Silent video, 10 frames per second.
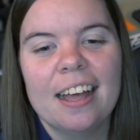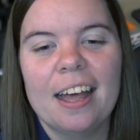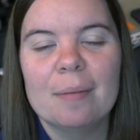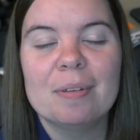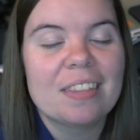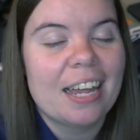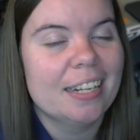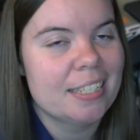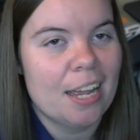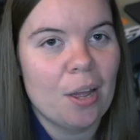If that
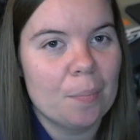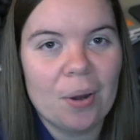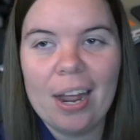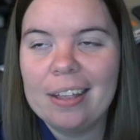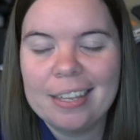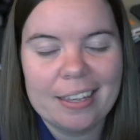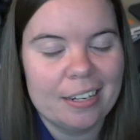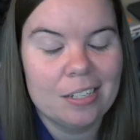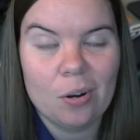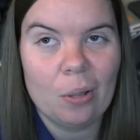is not up your alley, that
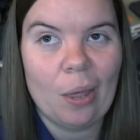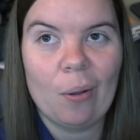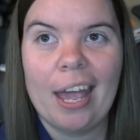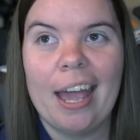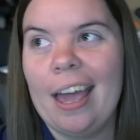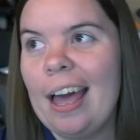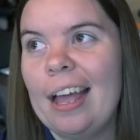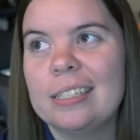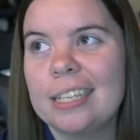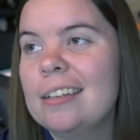is totally okay.
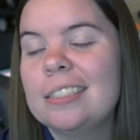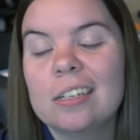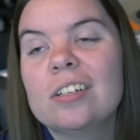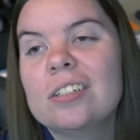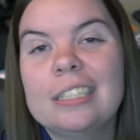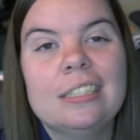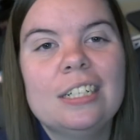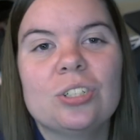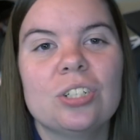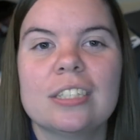I sell stickers and
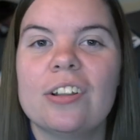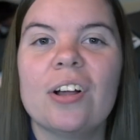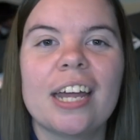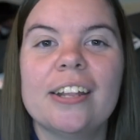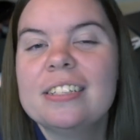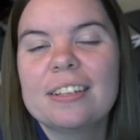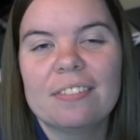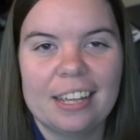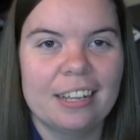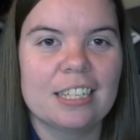t-shirts and all kinds of
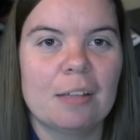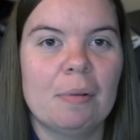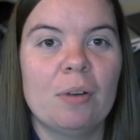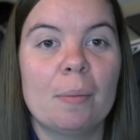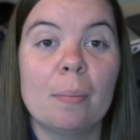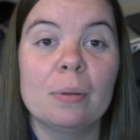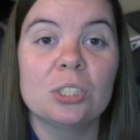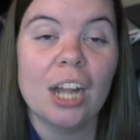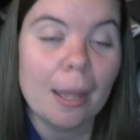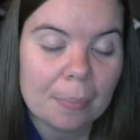things on my Redbubble
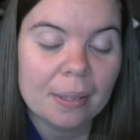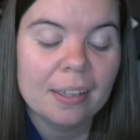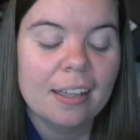shop.